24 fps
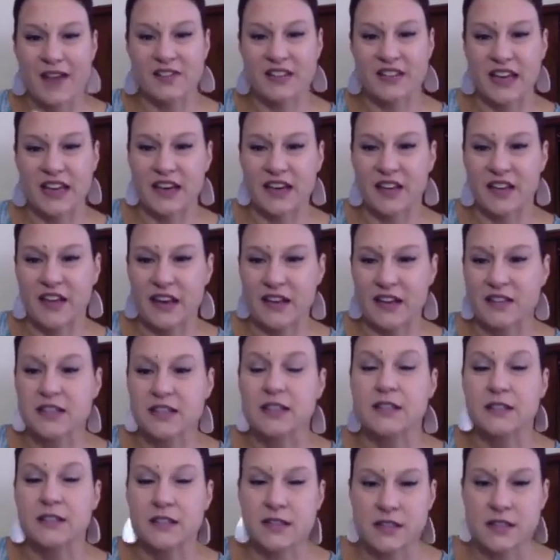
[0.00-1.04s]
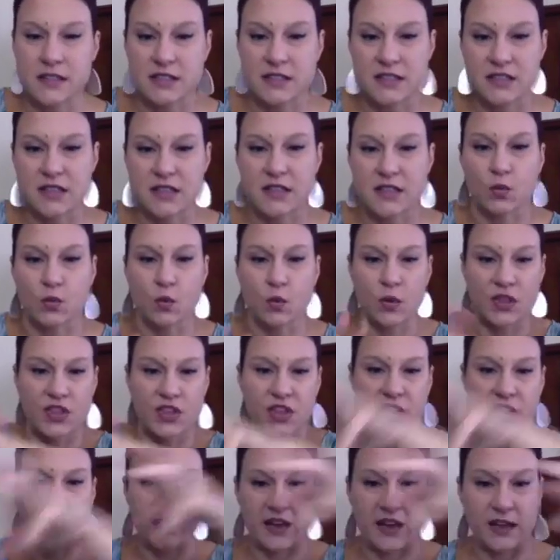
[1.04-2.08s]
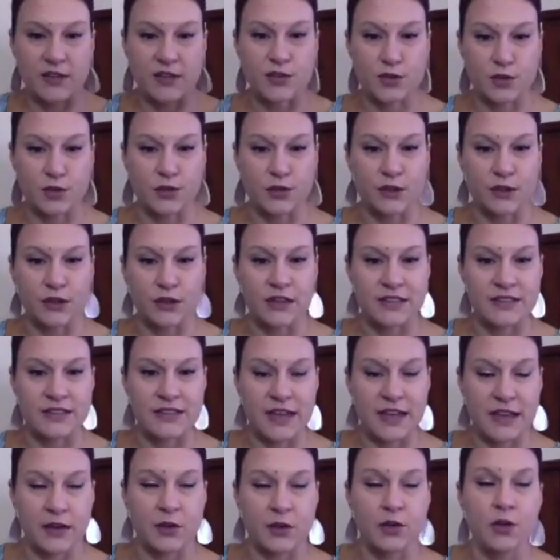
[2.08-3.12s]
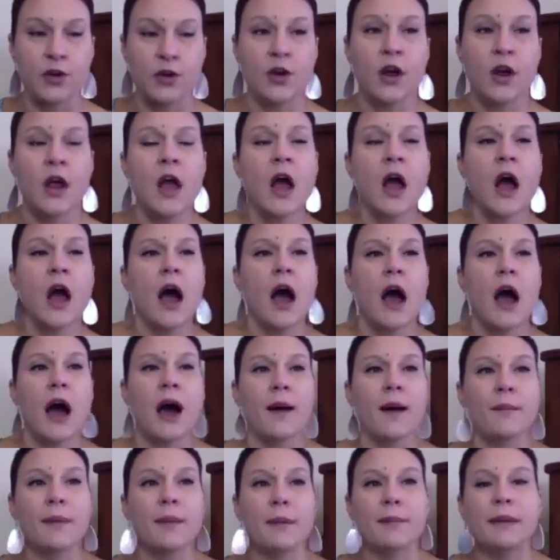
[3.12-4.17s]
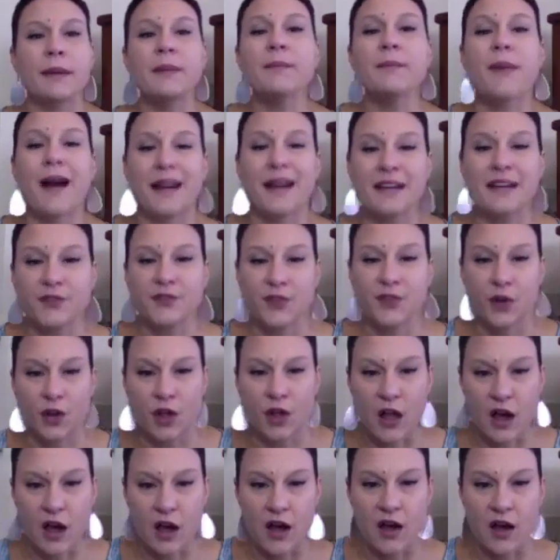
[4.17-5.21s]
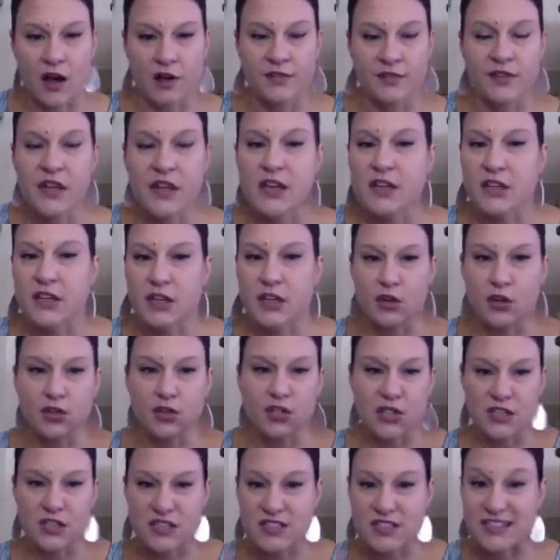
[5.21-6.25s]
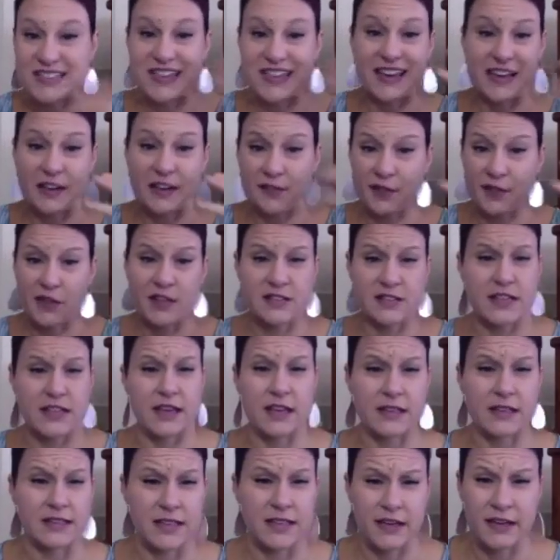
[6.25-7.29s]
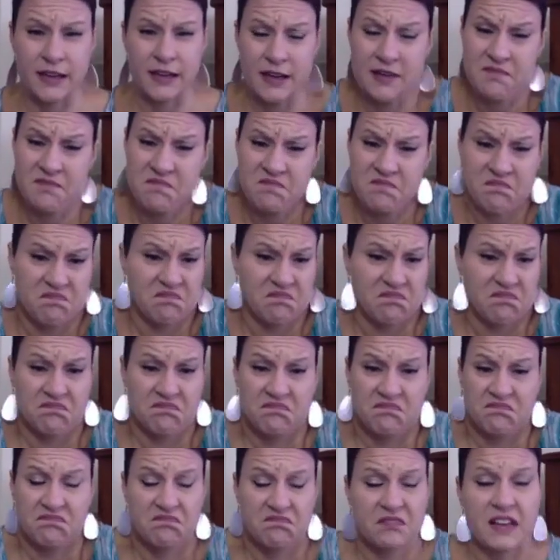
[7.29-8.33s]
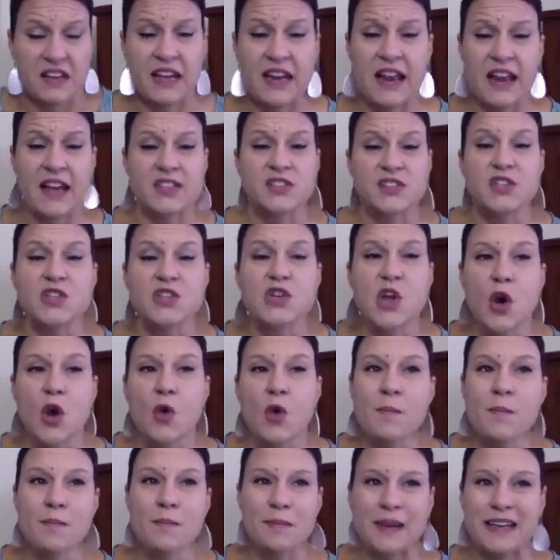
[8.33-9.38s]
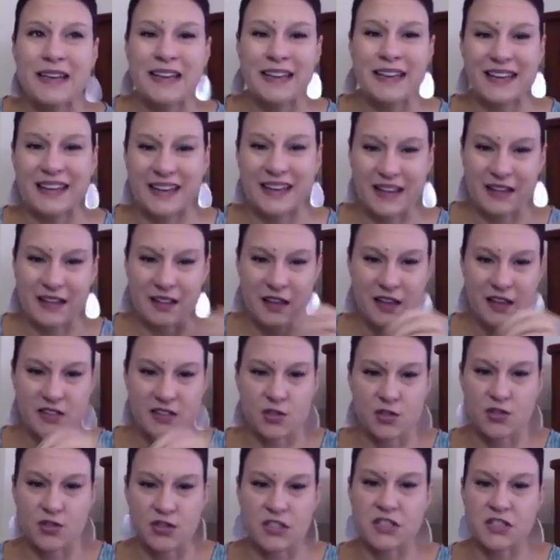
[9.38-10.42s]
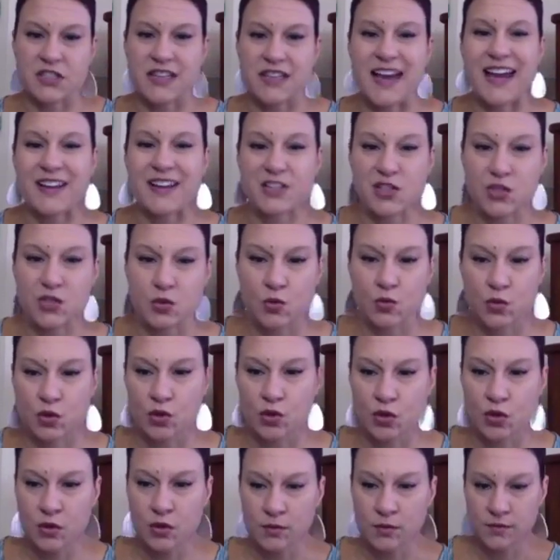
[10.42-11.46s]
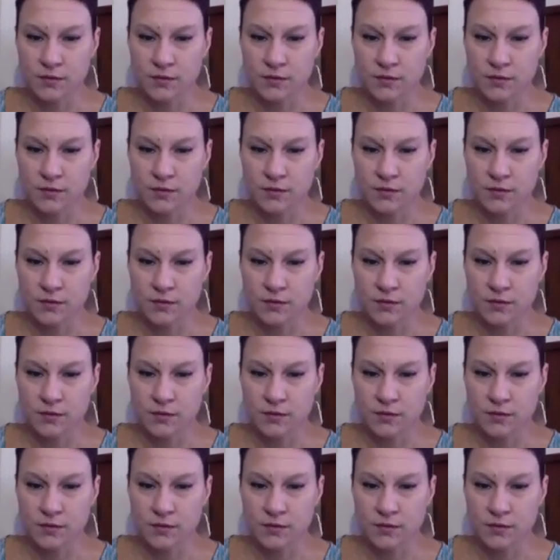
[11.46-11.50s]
data that is consistent within a certain container. But be mindful of, just data for the sake of data. It has no meaning unless there's contextual